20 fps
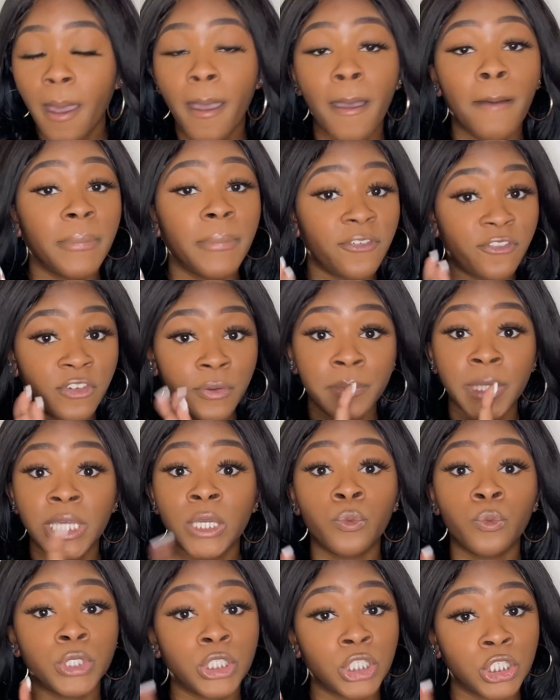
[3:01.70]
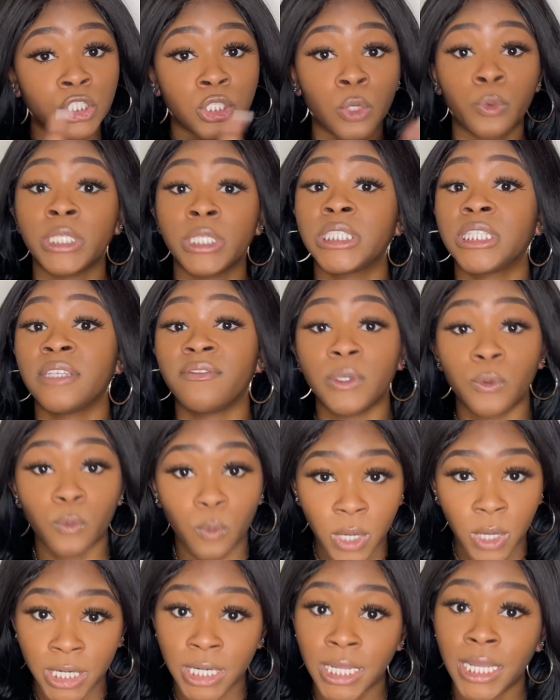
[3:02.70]
But for me, it was the Sony
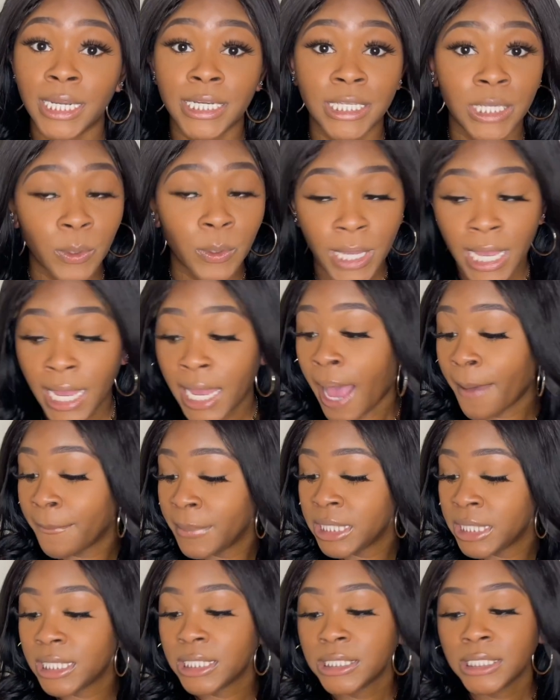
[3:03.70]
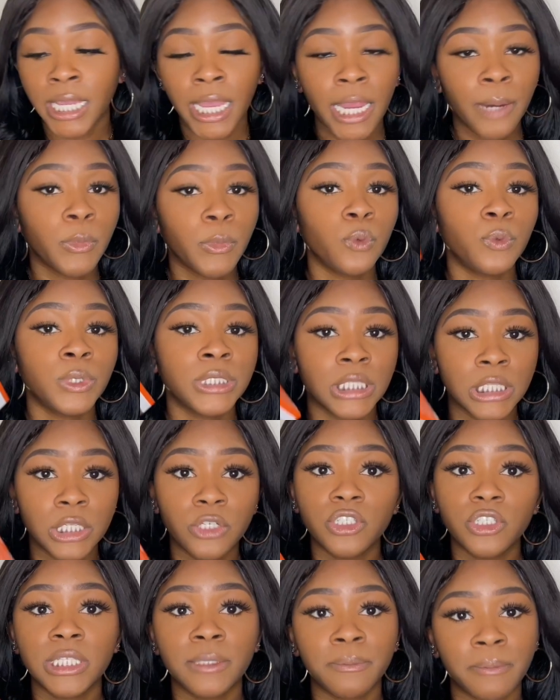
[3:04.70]
ZV1, honey, okay? I mean, this camera was
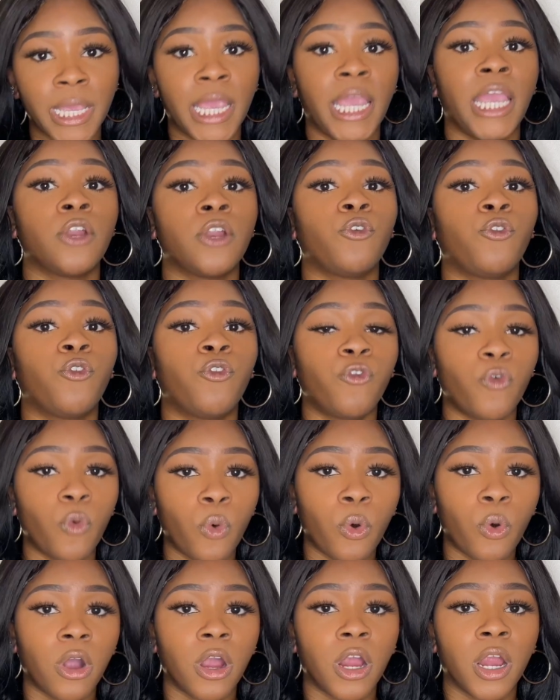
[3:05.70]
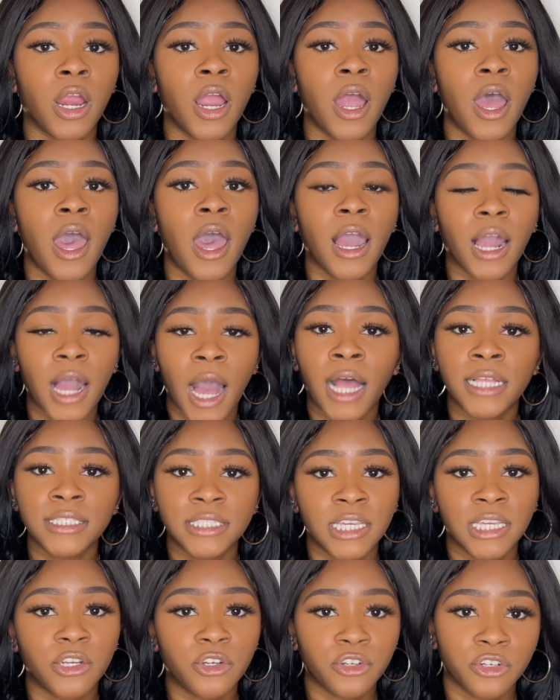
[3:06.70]
literally made for
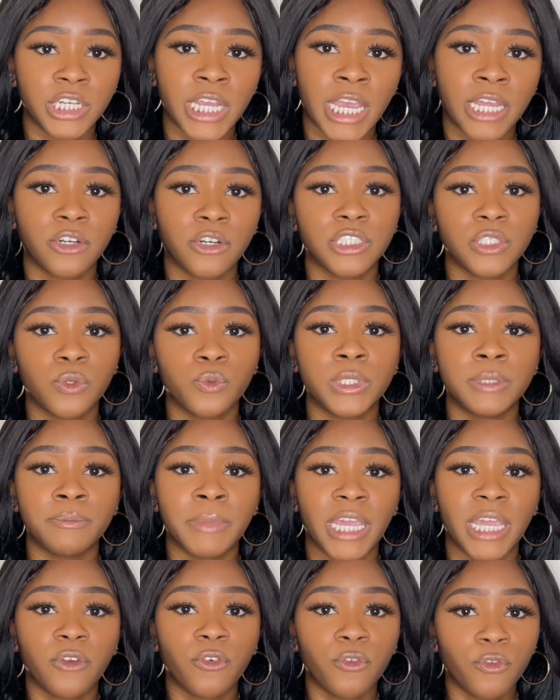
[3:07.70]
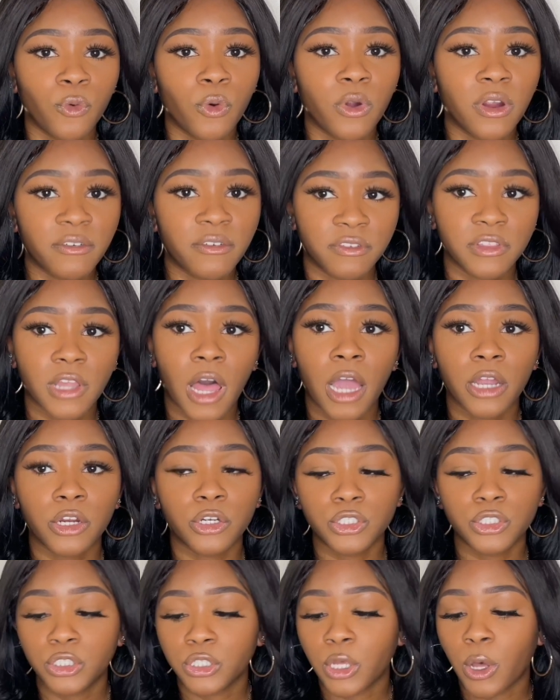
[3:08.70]
content creators. It was made for
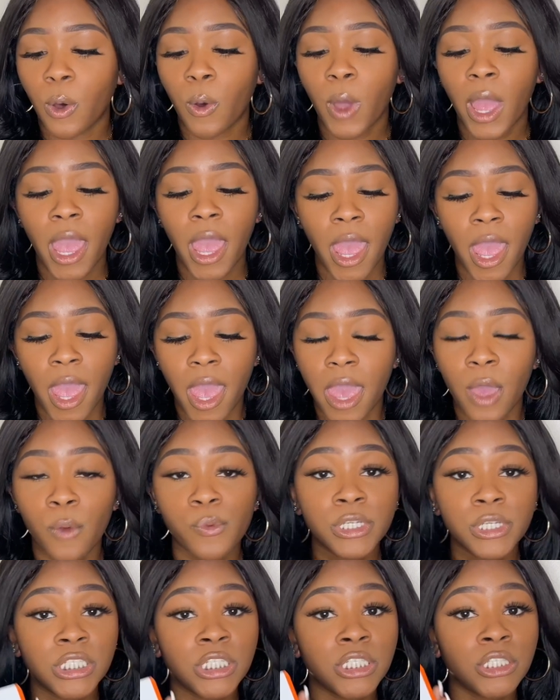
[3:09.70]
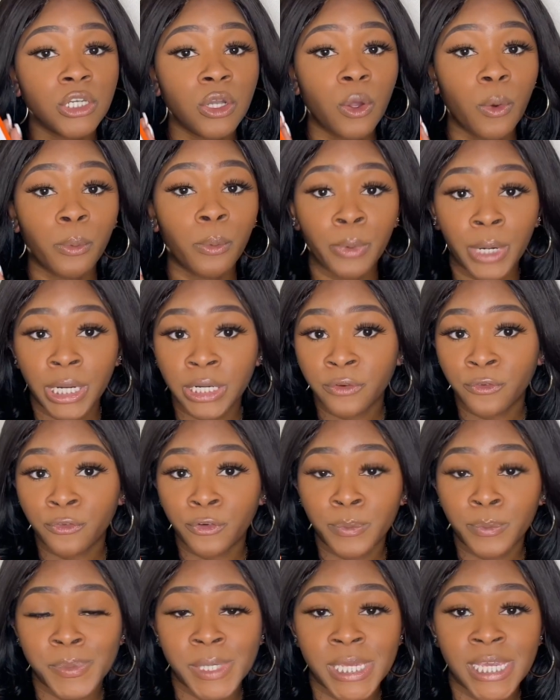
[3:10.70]
vloggers, so it was just a no-brainer for
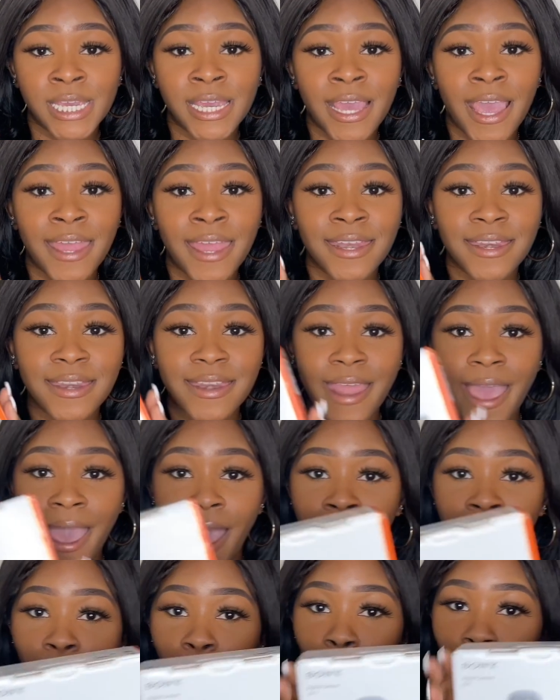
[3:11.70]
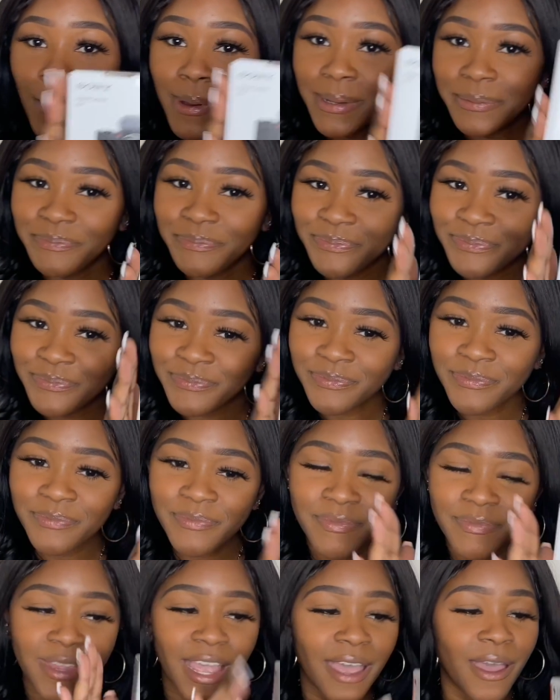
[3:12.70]
me. And now
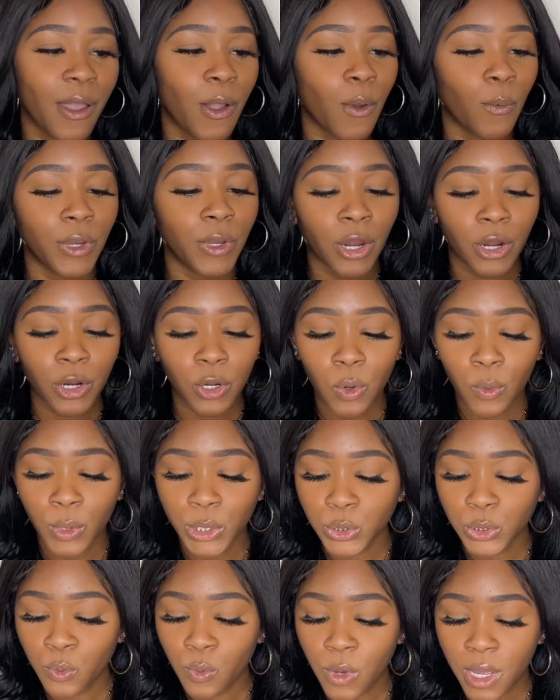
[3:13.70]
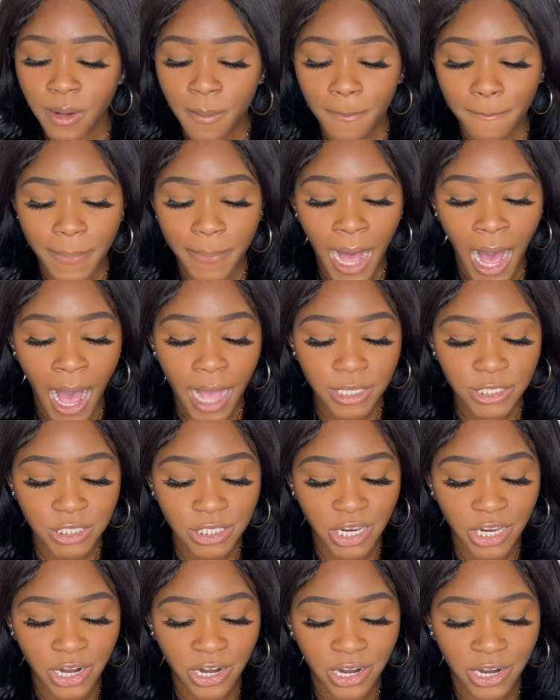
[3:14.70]
we are going to unbox
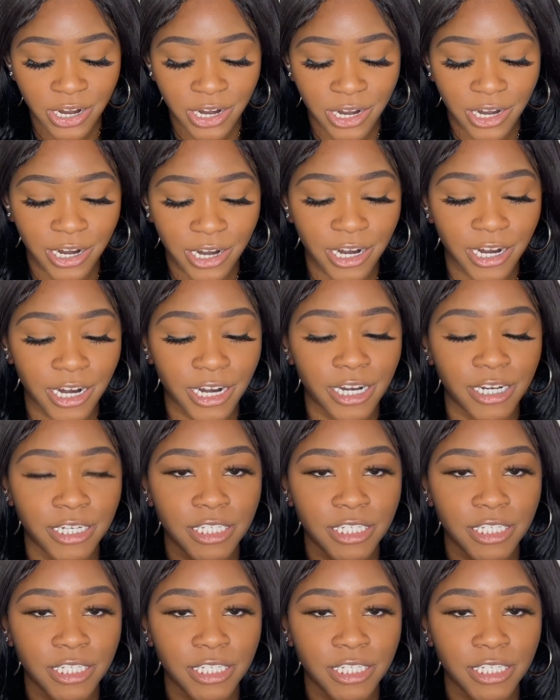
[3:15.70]
her.